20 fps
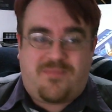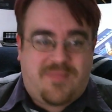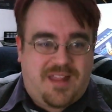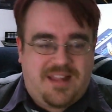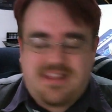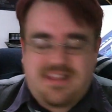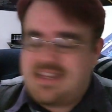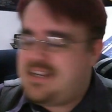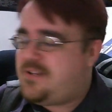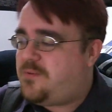
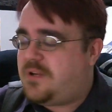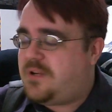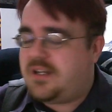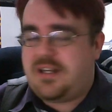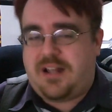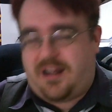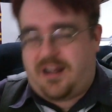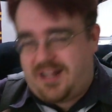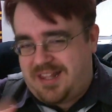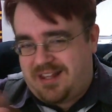this
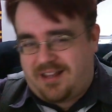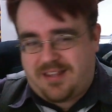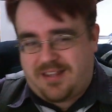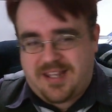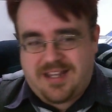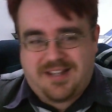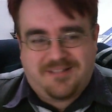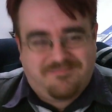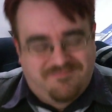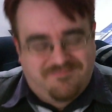one, I
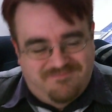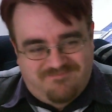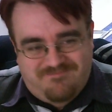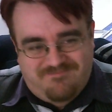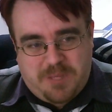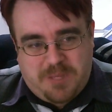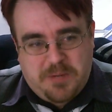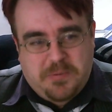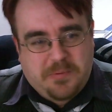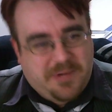think
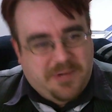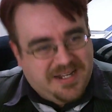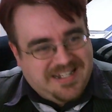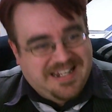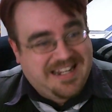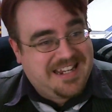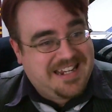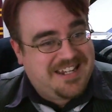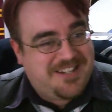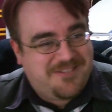people might
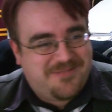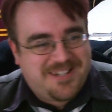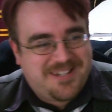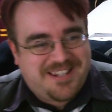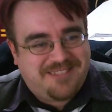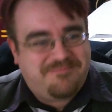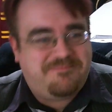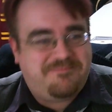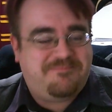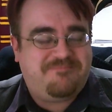take issue
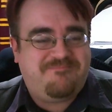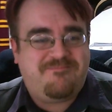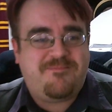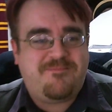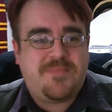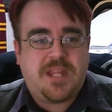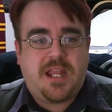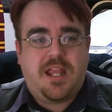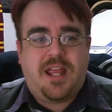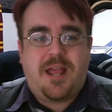with.
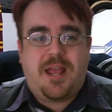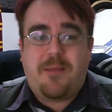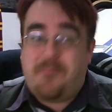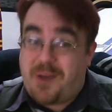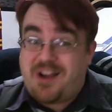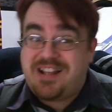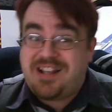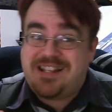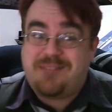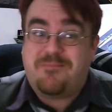
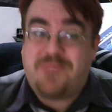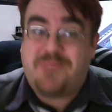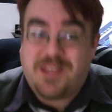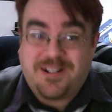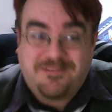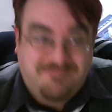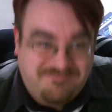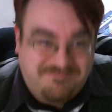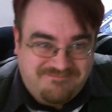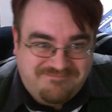Buy something.
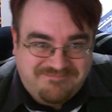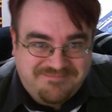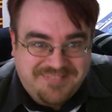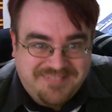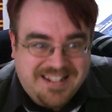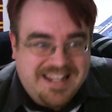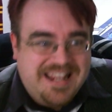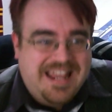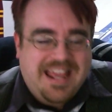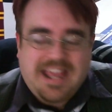
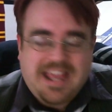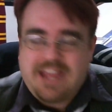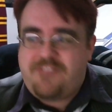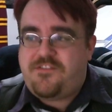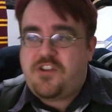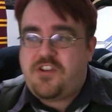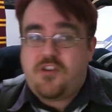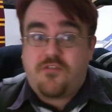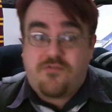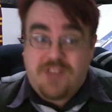
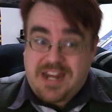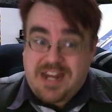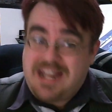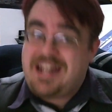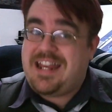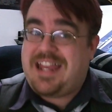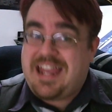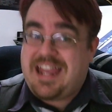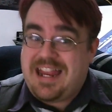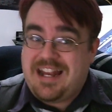If you're
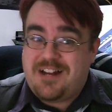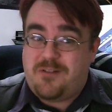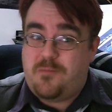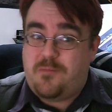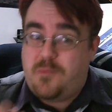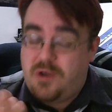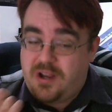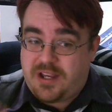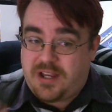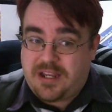really keen
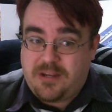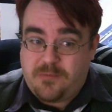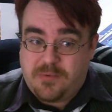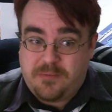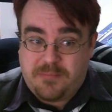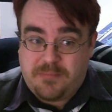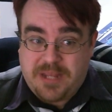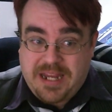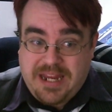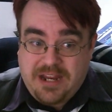on working
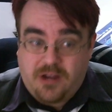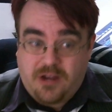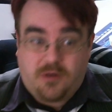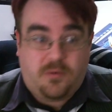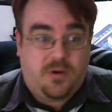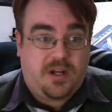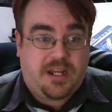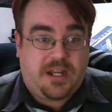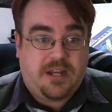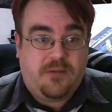with me or
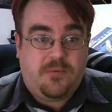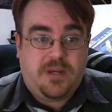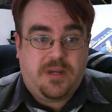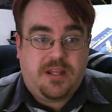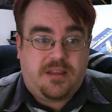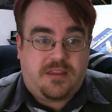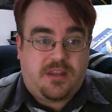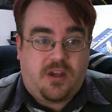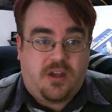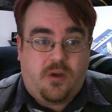working
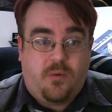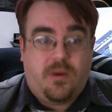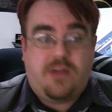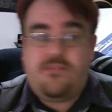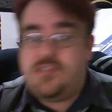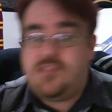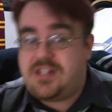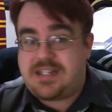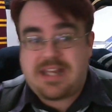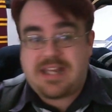with
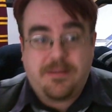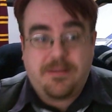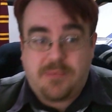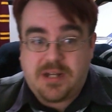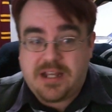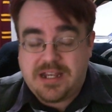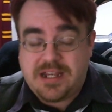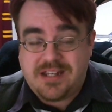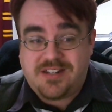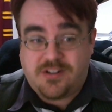whoever's
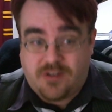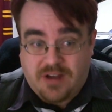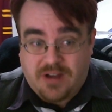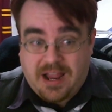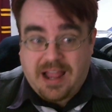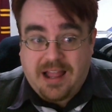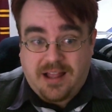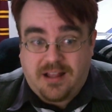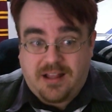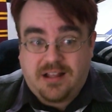table it is you're
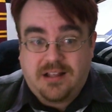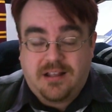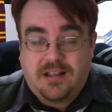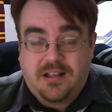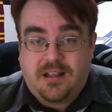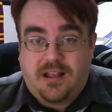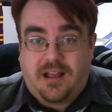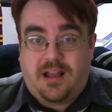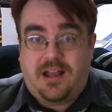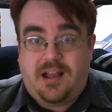at,
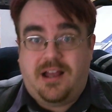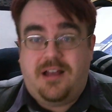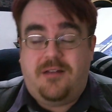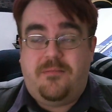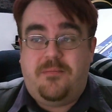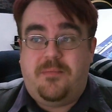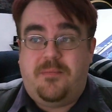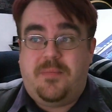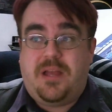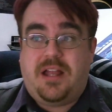
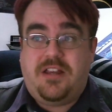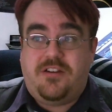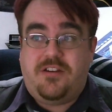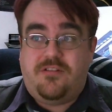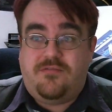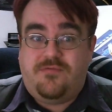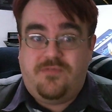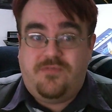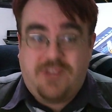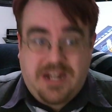and
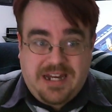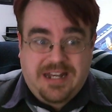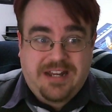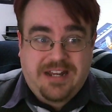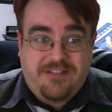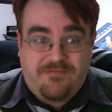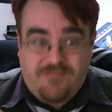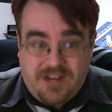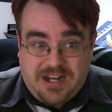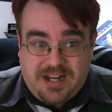you
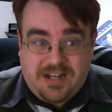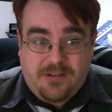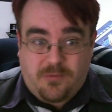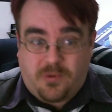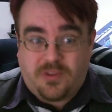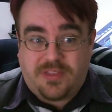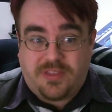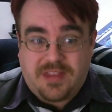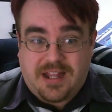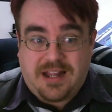really, really
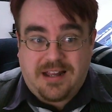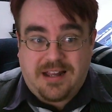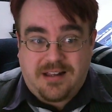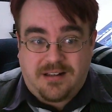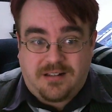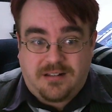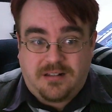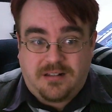want that,